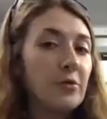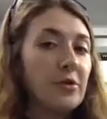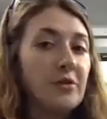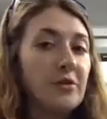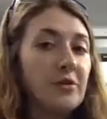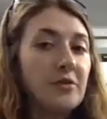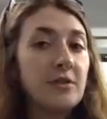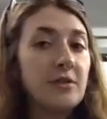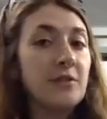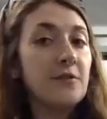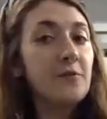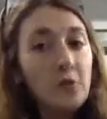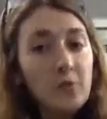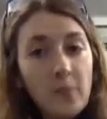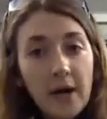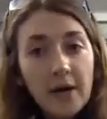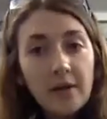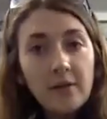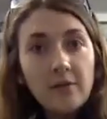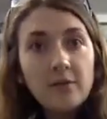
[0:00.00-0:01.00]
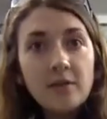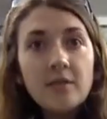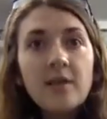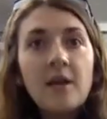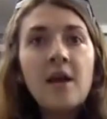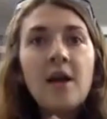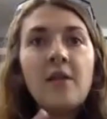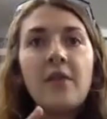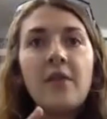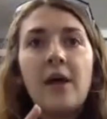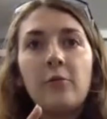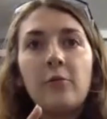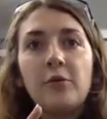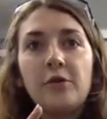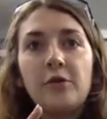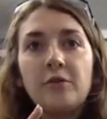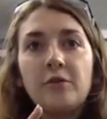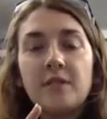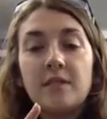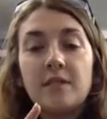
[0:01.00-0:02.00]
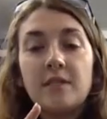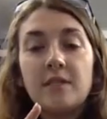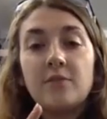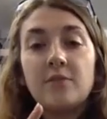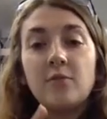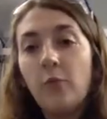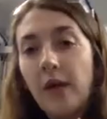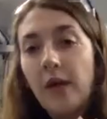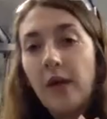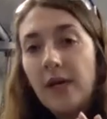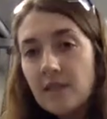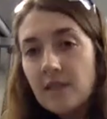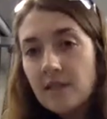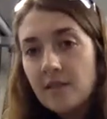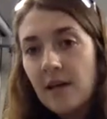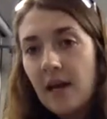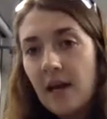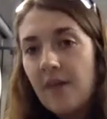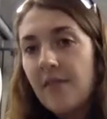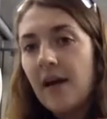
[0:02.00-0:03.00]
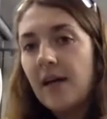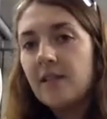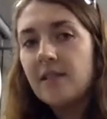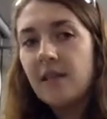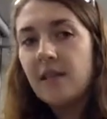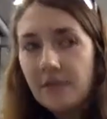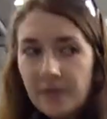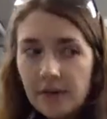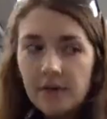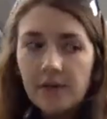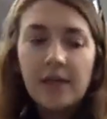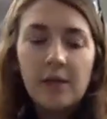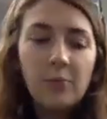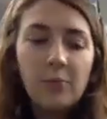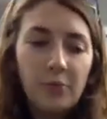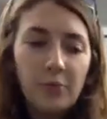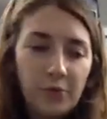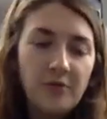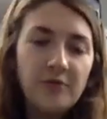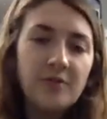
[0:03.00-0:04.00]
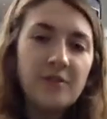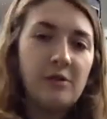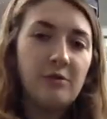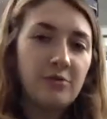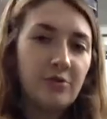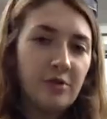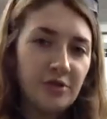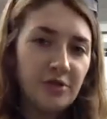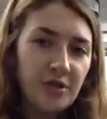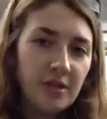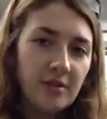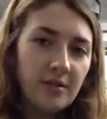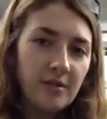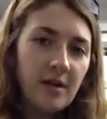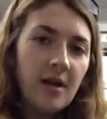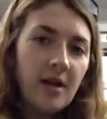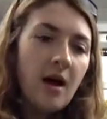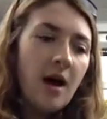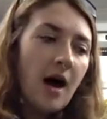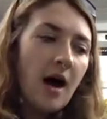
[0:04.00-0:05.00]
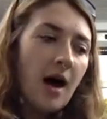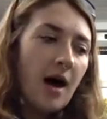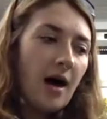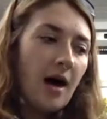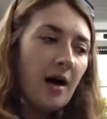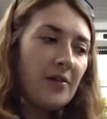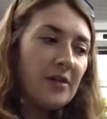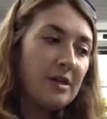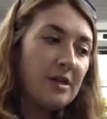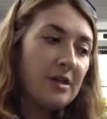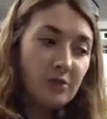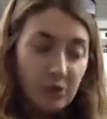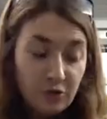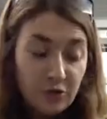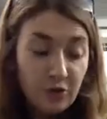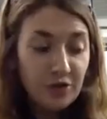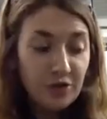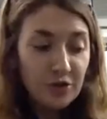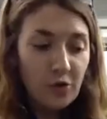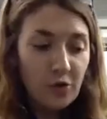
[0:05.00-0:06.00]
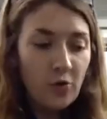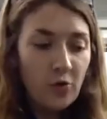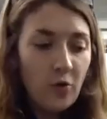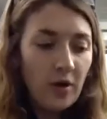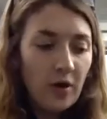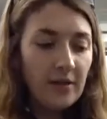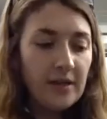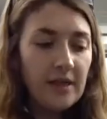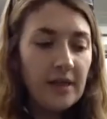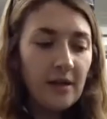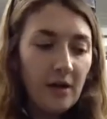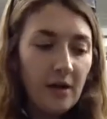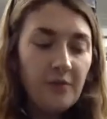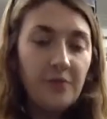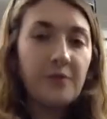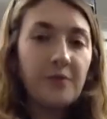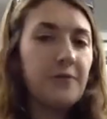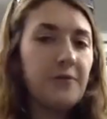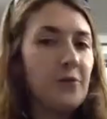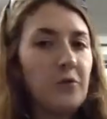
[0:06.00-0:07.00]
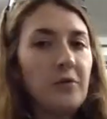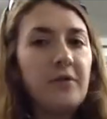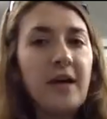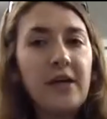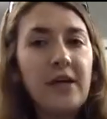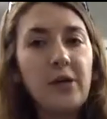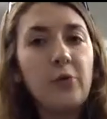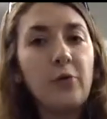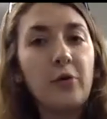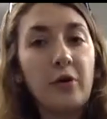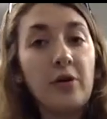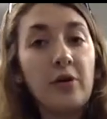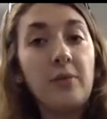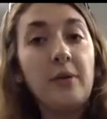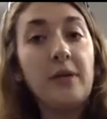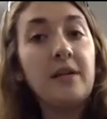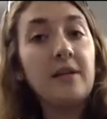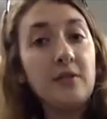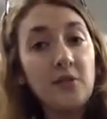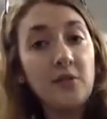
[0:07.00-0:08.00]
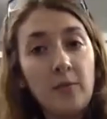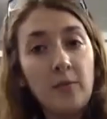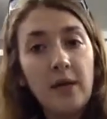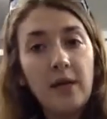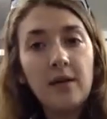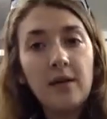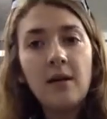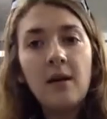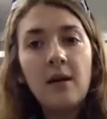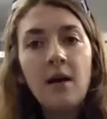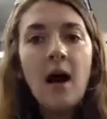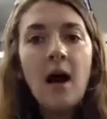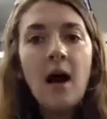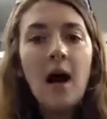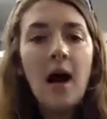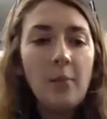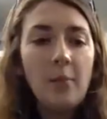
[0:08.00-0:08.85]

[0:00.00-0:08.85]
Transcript: That reduces food miles, that reduces waste, and that definitely improves the nutritional quality of the food that you are going to be consuming,